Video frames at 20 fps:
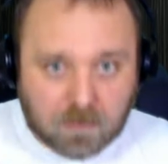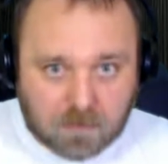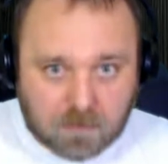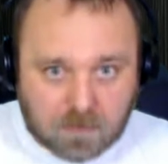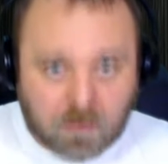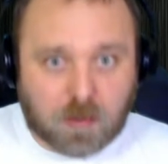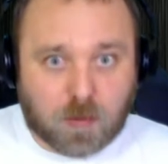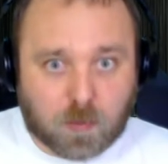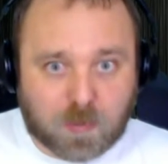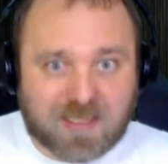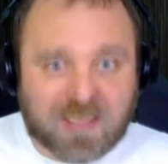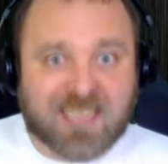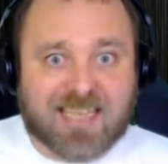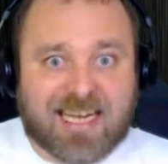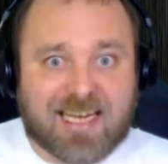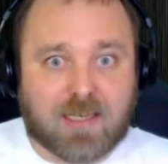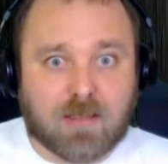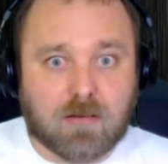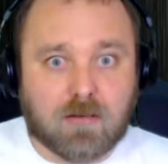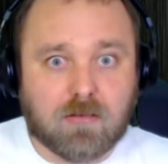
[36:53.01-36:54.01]
you know,
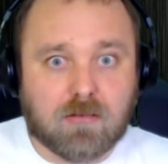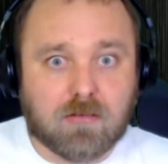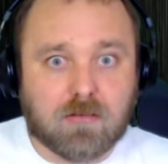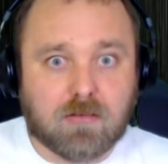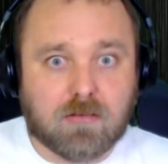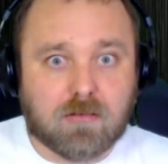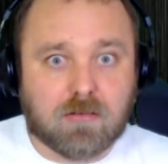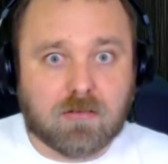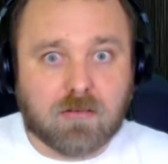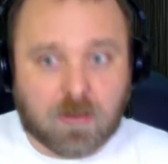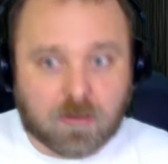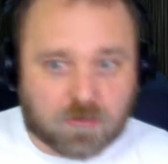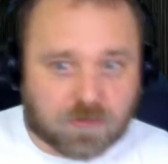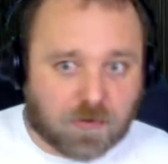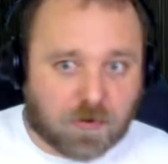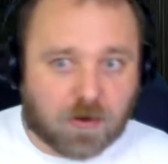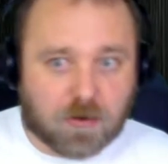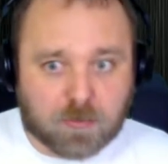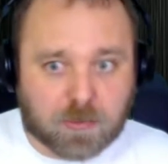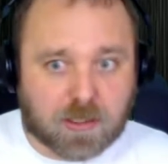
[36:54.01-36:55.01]
today, as
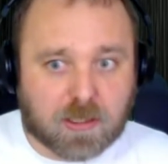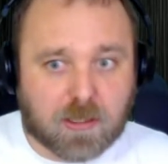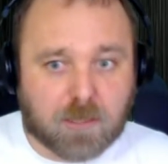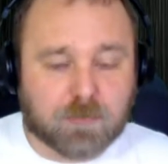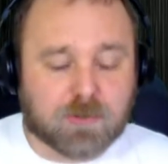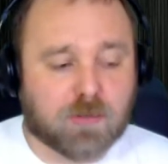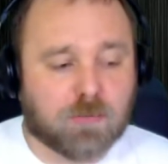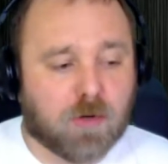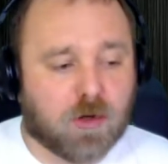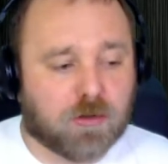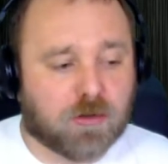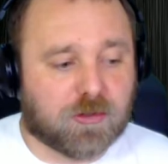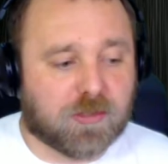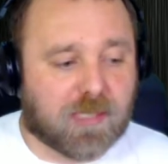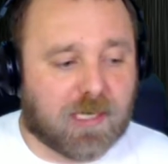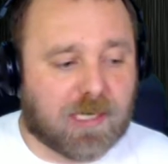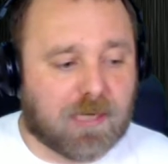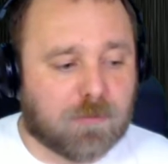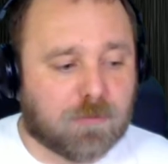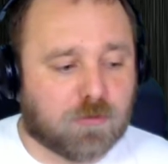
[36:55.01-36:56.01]
far as when it comes to modern
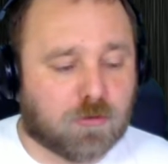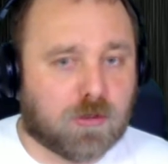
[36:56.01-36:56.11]
games.